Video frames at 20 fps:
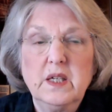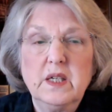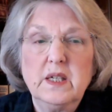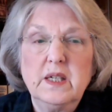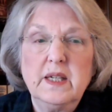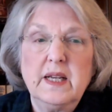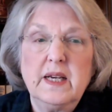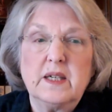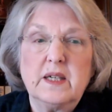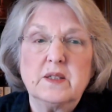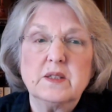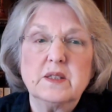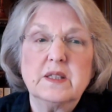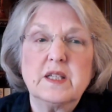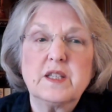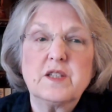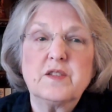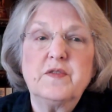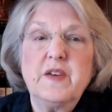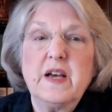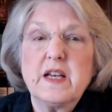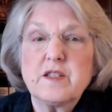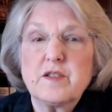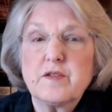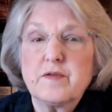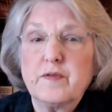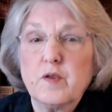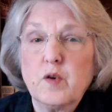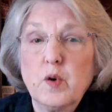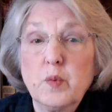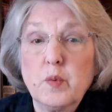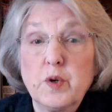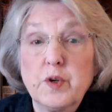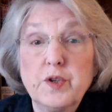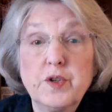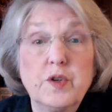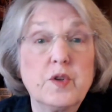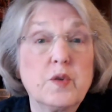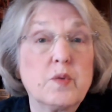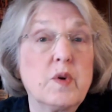Now, let's fast forward
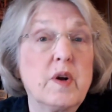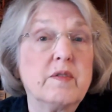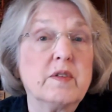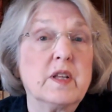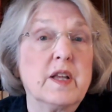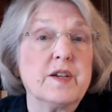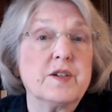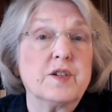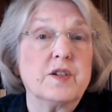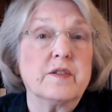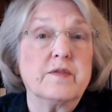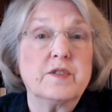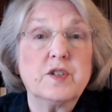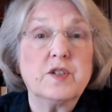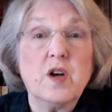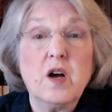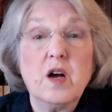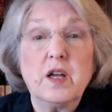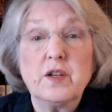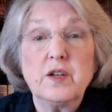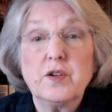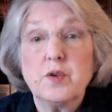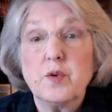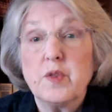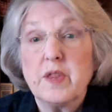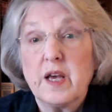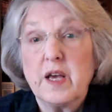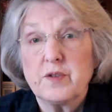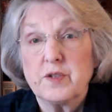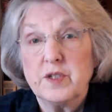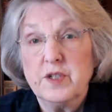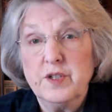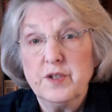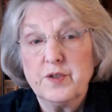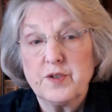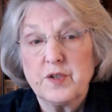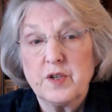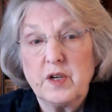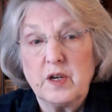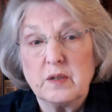to the revelation of John 2,000
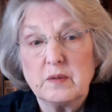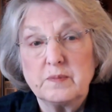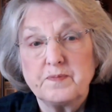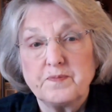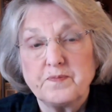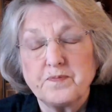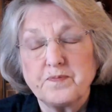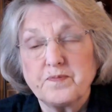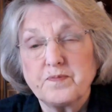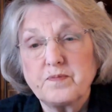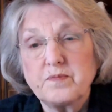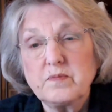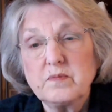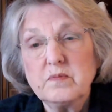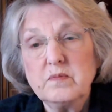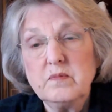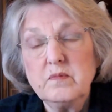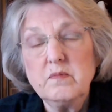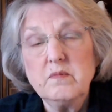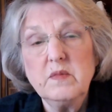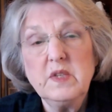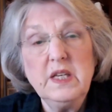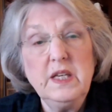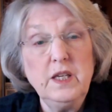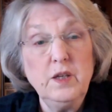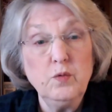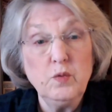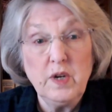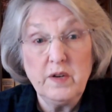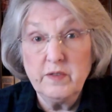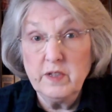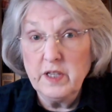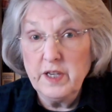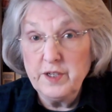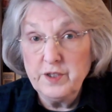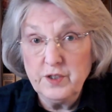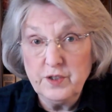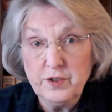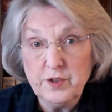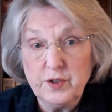years ago. In
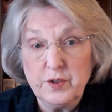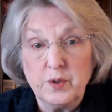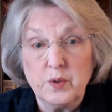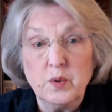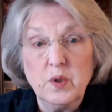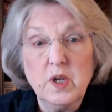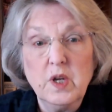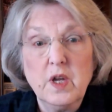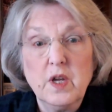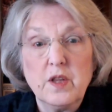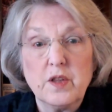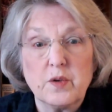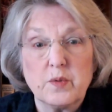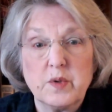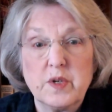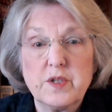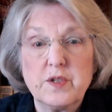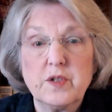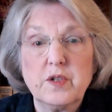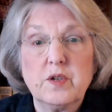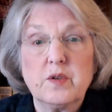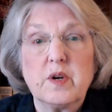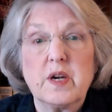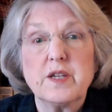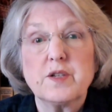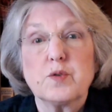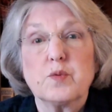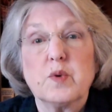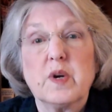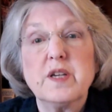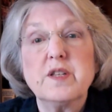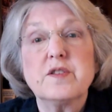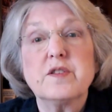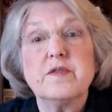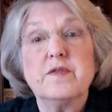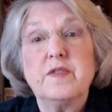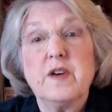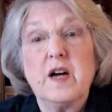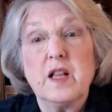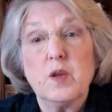Revelation 2, the risen Christ writes the
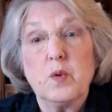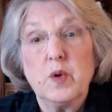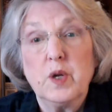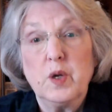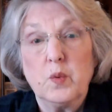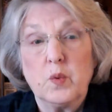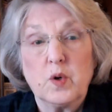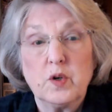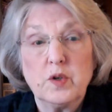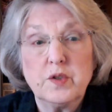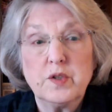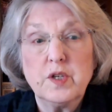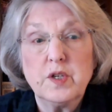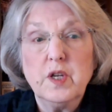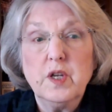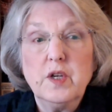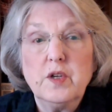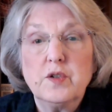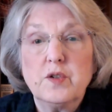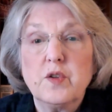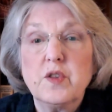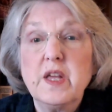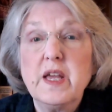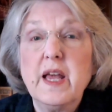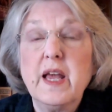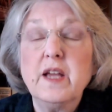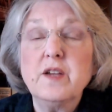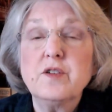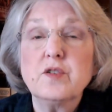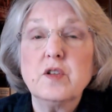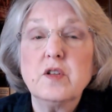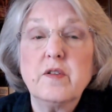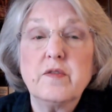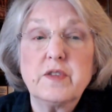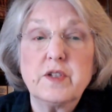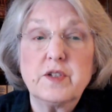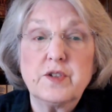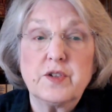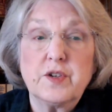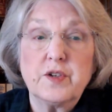following words to the angel of
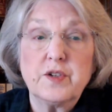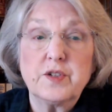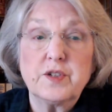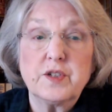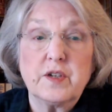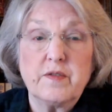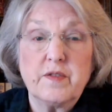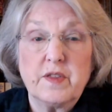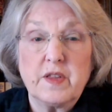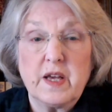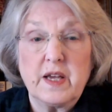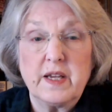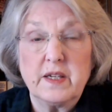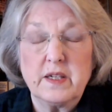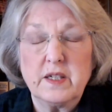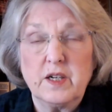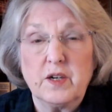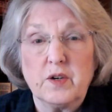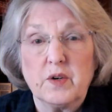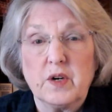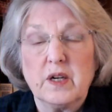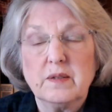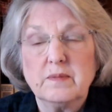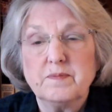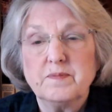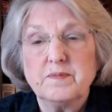the church of Thyatira,